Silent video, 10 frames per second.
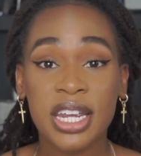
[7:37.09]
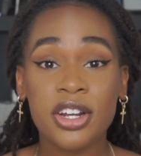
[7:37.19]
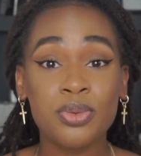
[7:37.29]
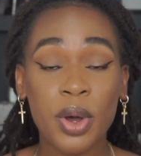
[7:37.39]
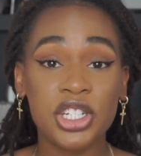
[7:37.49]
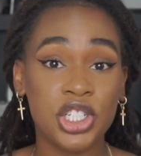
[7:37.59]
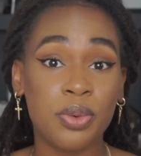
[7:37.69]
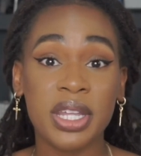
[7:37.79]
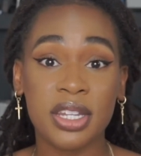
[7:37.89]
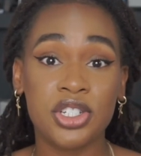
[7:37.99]
Here's what
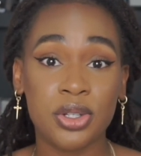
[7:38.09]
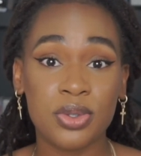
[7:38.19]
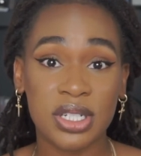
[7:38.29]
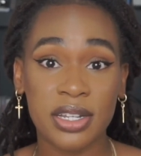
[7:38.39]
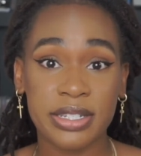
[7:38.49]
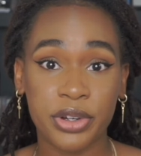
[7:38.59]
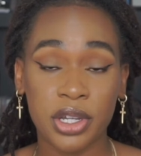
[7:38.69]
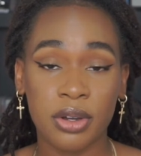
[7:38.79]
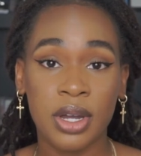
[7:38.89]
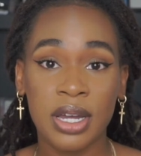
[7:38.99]
doing the do's does for
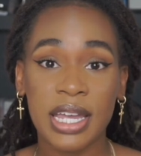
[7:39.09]
you.